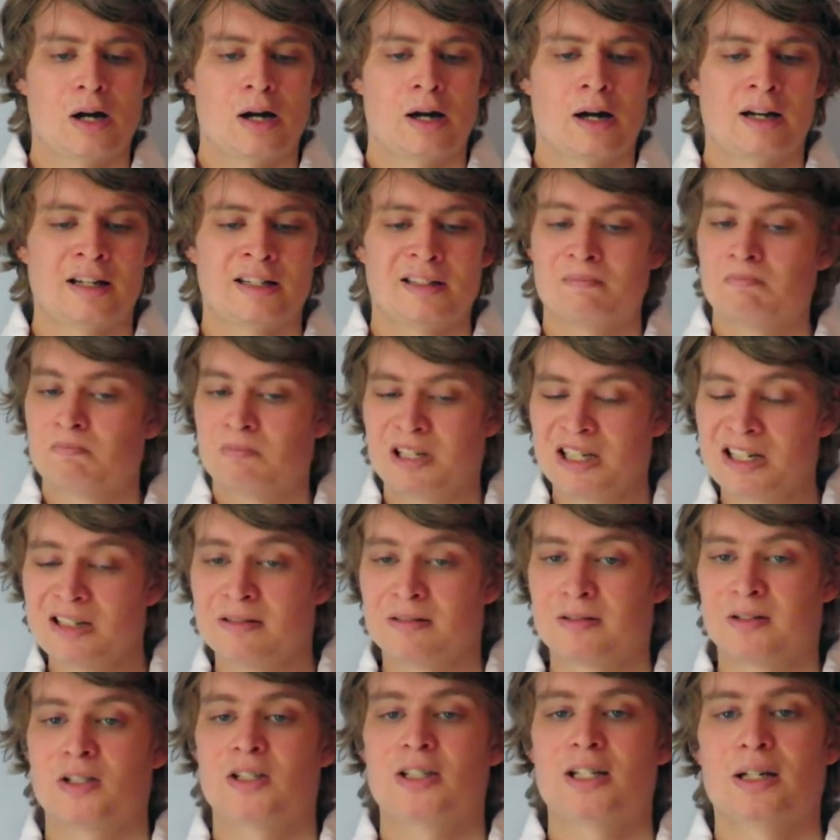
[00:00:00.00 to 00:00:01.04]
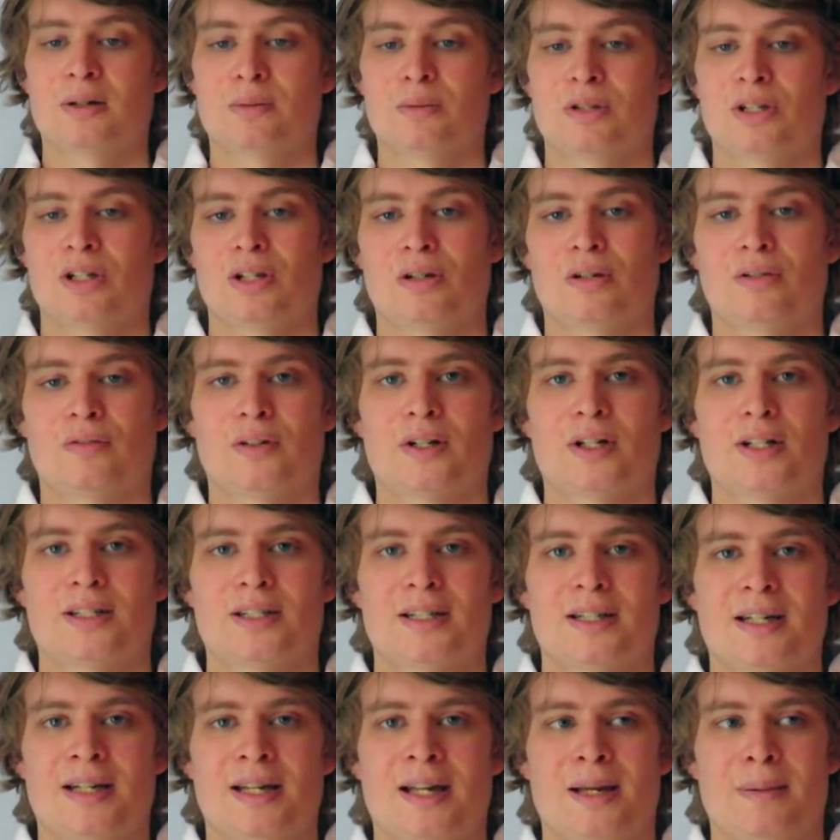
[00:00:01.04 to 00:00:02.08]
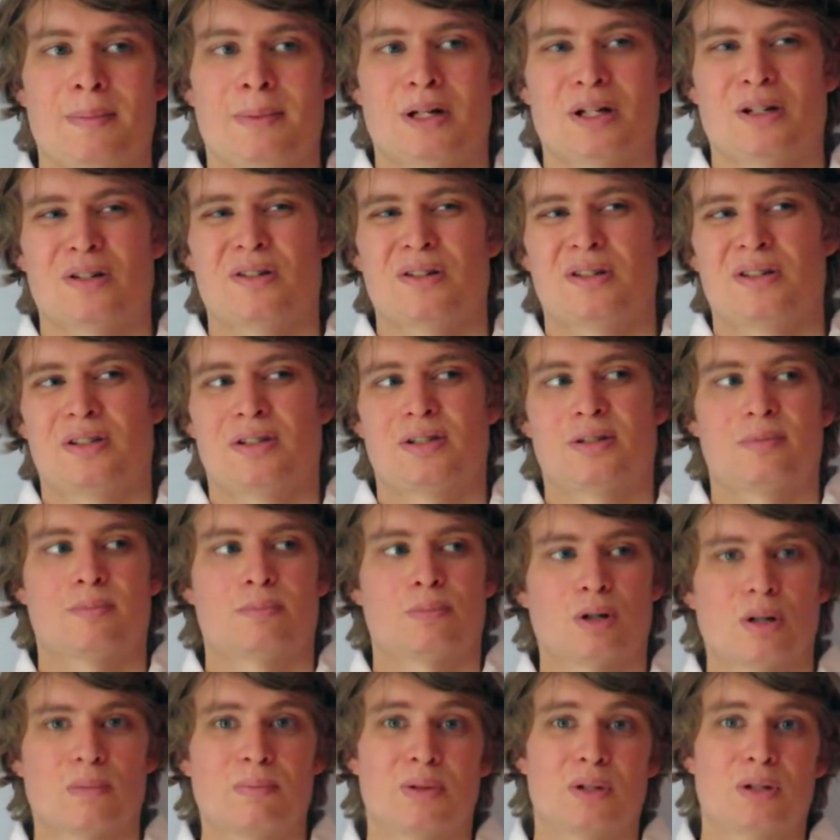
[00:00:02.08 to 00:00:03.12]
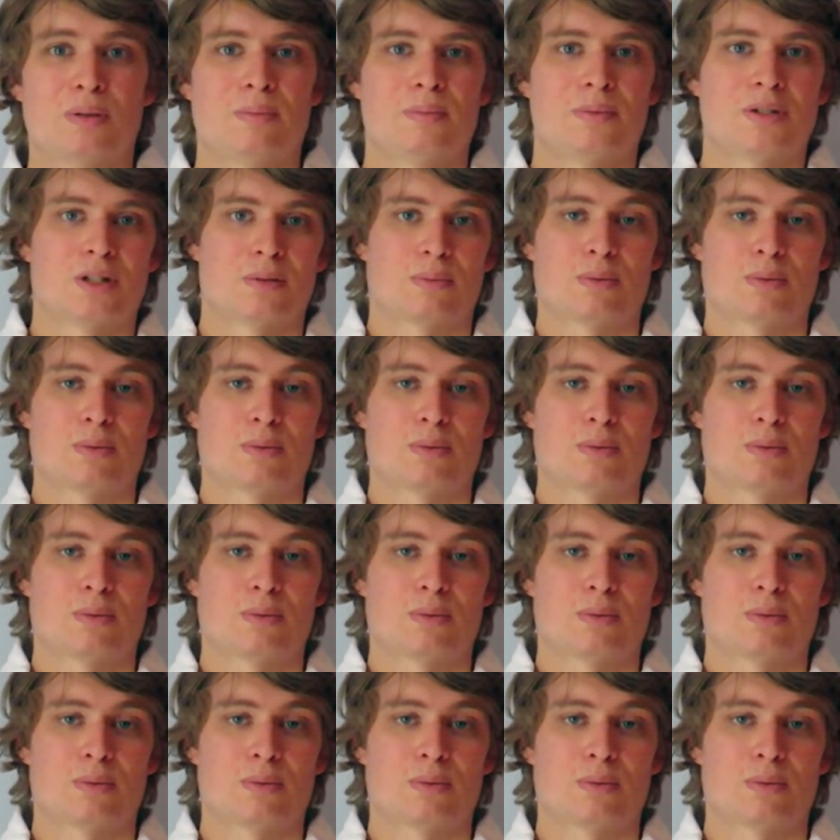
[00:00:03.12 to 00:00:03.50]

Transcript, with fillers: I didn't stick with the university because problems,